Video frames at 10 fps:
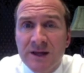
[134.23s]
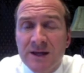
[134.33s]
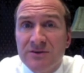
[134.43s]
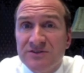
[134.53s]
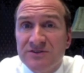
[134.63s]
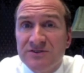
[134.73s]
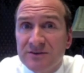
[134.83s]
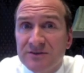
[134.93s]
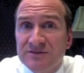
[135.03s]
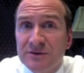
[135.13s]
The
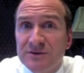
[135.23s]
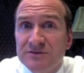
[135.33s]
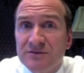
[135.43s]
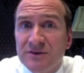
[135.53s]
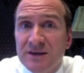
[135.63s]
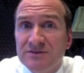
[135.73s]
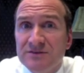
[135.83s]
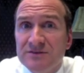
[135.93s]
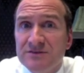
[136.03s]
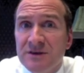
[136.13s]
second series of
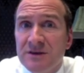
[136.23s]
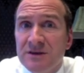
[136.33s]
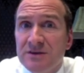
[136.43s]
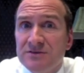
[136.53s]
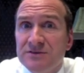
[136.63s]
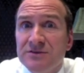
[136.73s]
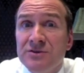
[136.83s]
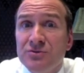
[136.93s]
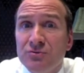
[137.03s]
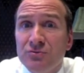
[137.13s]
cases is
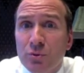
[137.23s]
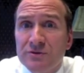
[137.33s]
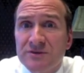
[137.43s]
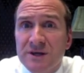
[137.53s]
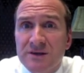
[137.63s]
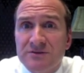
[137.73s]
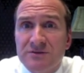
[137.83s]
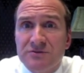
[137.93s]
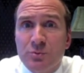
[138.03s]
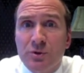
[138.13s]
in divorce
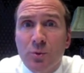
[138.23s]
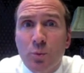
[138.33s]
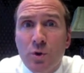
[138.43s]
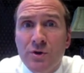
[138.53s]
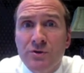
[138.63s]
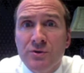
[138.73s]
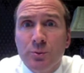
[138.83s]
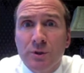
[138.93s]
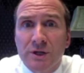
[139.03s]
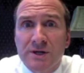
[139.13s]
cases where one in the
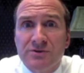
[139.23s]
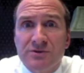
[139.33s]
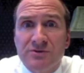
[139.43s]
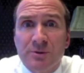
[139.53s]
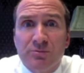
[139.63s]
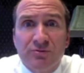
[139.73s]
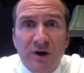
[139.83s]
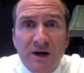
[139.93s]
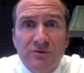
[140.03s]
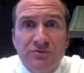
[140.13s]
relationship
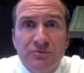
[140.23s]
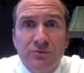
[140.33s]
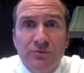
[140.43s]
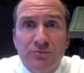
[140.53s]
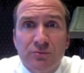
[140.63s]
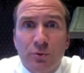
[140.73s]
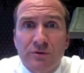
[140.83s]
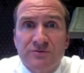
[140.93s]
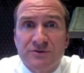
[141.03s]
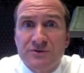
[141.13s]
files for a
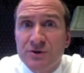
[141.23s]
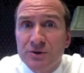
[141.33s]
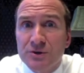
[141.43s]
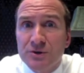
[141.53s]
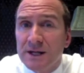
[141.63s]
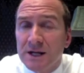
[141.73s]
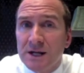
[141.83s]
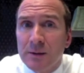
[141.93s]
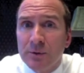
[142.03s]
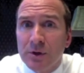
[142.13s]
divorce to terminate a
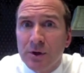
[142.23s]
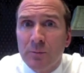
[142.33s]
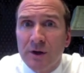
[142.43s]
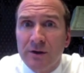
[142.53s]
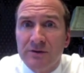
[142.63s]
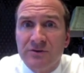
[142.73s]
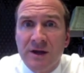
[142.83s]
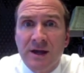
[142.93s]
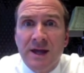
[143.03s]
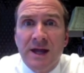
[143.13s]
common law marriage
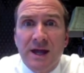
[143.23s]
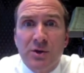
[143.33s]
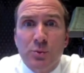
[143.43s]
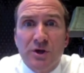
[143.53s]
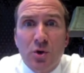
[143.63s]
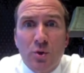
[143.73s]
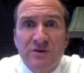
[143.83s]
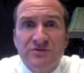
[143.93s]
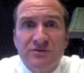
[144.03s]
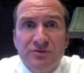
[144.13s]
and
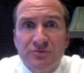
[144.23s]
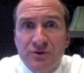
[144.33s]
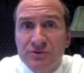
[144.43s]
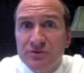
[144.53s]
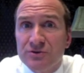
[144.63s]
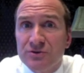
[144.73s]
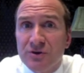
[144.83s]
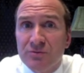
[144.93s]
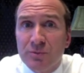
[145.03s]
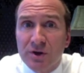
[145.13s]
request a division
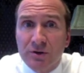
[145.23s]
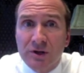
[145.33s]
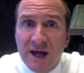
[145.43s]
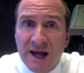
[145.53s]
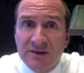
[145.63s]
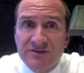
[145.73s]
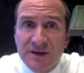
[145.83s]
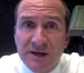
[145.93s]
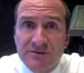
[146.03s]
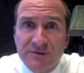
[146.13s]
of marital
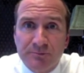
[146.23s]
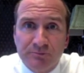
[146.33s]
assets.